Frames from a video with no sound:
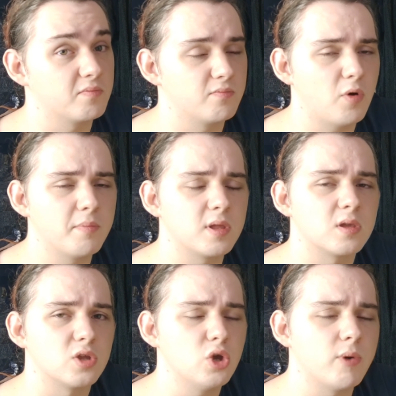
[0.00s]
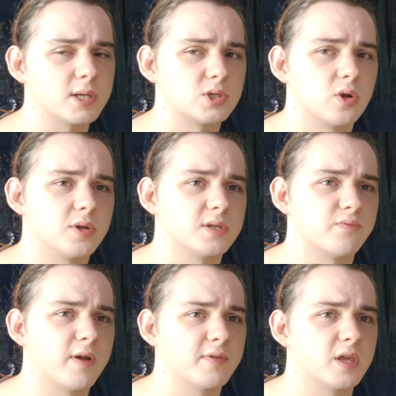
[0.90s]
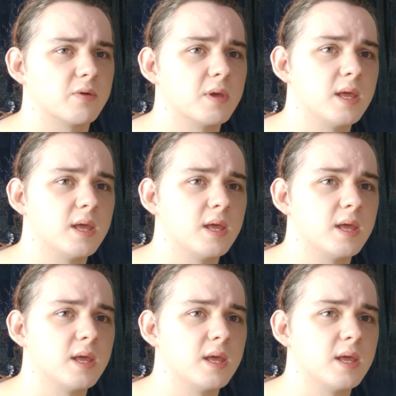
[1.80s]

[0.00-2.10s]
one billion U S dollars in revenue